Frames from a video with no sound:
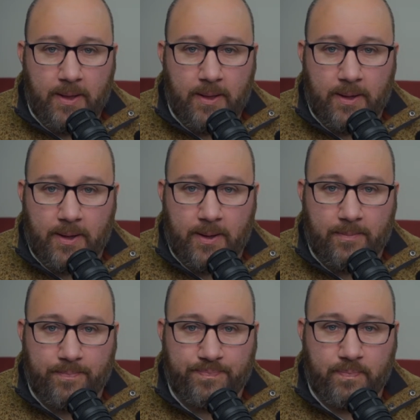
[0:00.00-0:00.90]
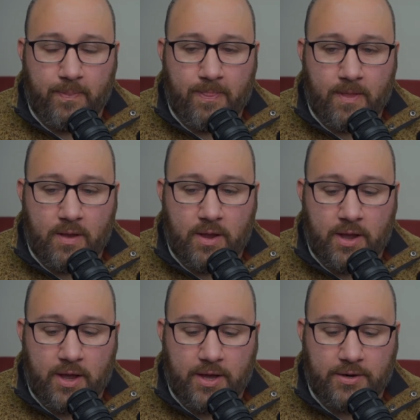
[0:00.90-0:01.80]

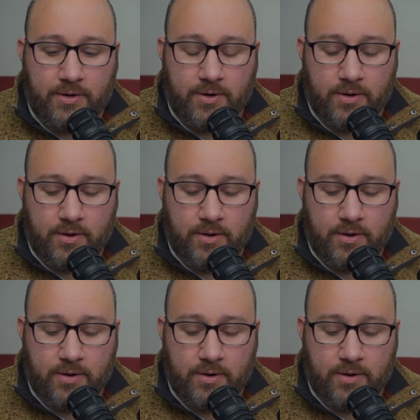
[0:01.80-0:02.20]
and